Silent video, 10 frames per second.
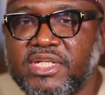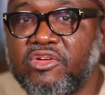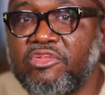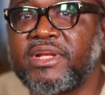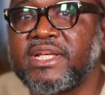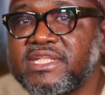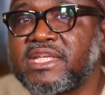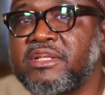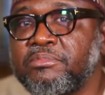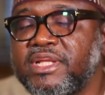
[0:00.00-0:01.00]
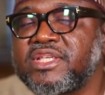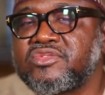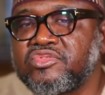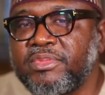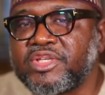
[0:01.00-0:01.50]
that the government has taken in place
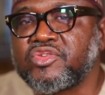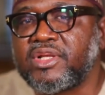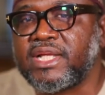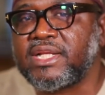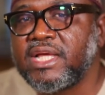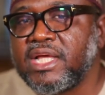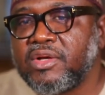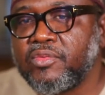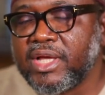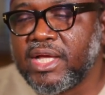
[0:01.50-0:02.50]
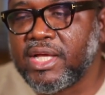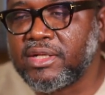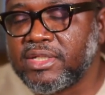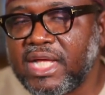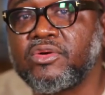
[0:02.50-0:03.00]
to make sure that
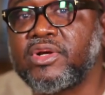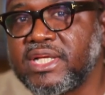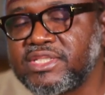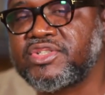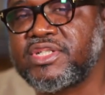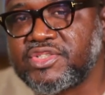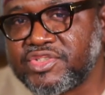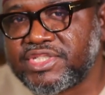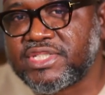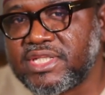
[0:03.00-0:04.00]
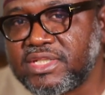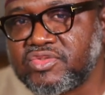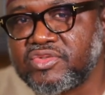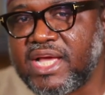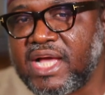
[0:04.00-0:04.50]
that organization is registered.
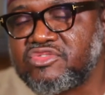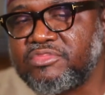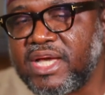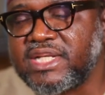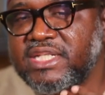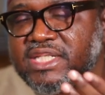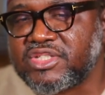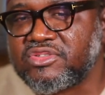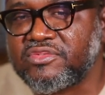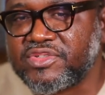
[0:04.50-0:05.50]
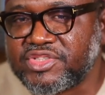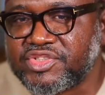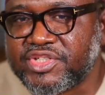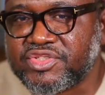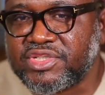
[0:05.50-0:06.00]
So there has to be an indication of
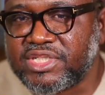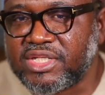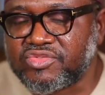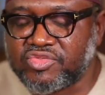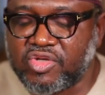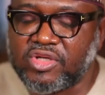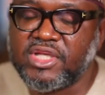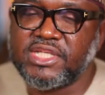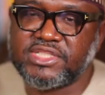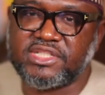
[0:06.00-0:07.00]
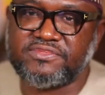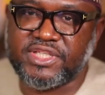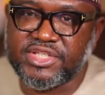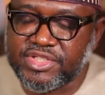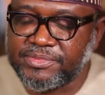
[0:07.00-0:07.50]
registration either through your
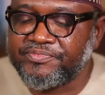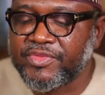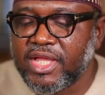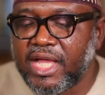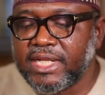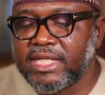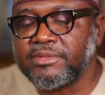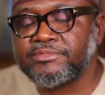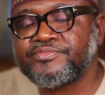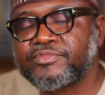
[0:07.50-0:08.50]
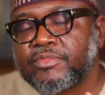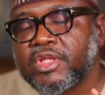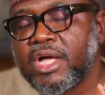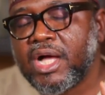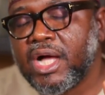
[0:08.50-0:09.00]
certification, and then
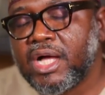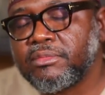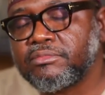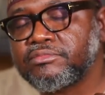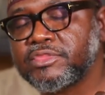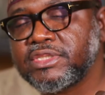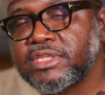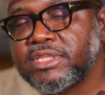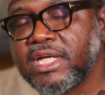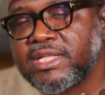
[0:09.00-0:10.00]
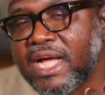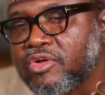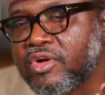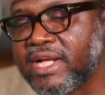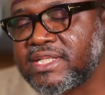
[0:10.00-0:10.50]

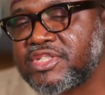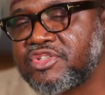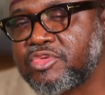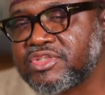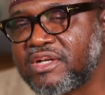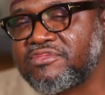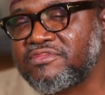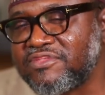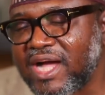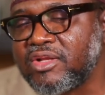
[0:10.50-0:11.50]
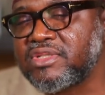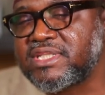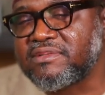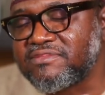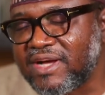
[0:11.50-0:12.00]
that organization must have a
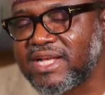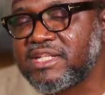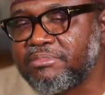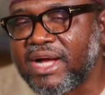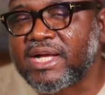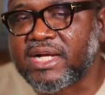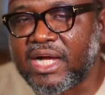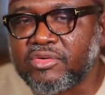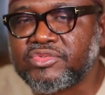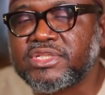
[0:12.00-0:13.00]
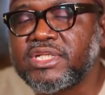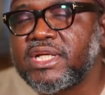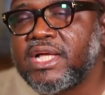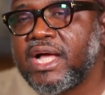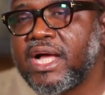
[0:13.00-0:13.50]
valid bank account
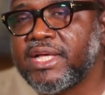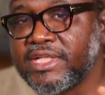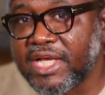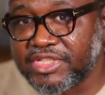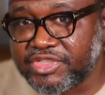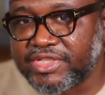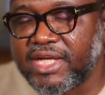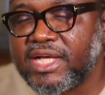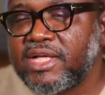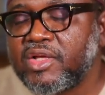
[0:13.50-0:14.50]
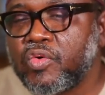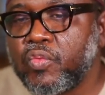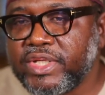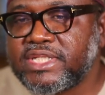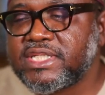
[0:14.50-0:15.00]
in Nigeria
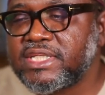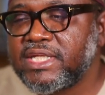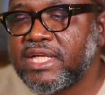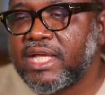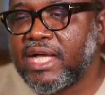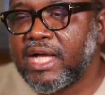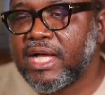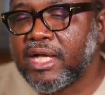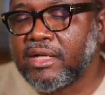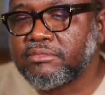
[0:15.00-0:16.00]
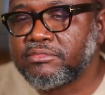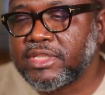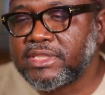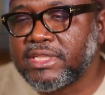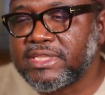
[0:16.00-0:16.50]
with
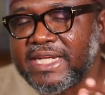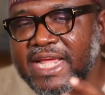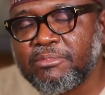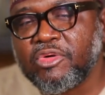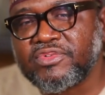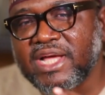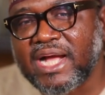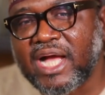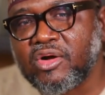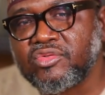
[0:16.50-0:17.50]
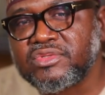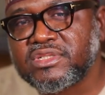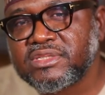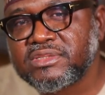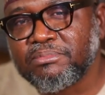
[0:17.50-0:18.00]
the name of the
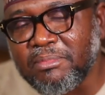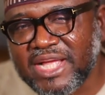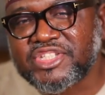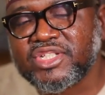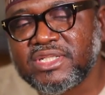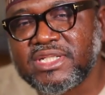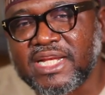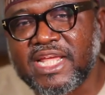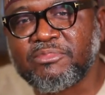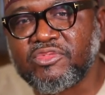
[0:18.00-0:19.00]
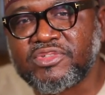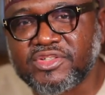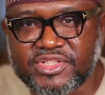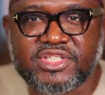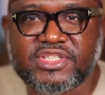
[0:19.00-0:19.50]
account matching the name of the
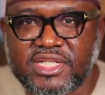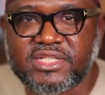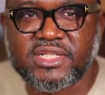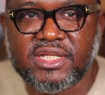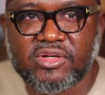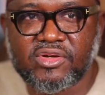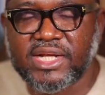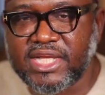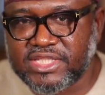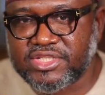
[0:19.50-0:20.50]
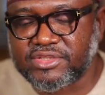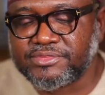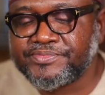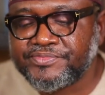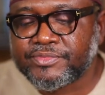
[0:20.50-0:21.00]
registered organization.
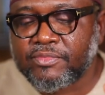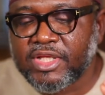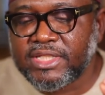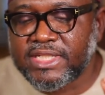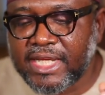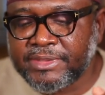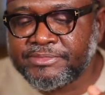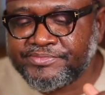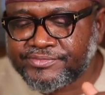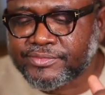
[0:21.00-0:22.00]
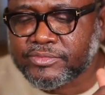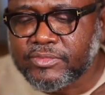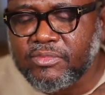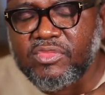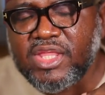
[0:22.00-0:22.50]
Then
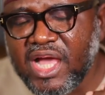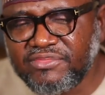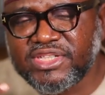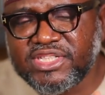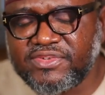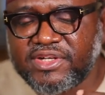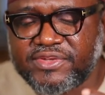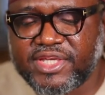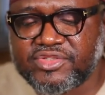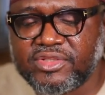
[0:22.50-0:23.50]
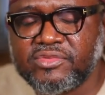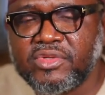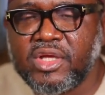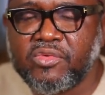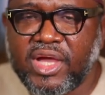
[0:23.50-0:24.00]
after this verification,
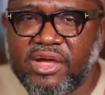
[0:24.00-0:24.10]
we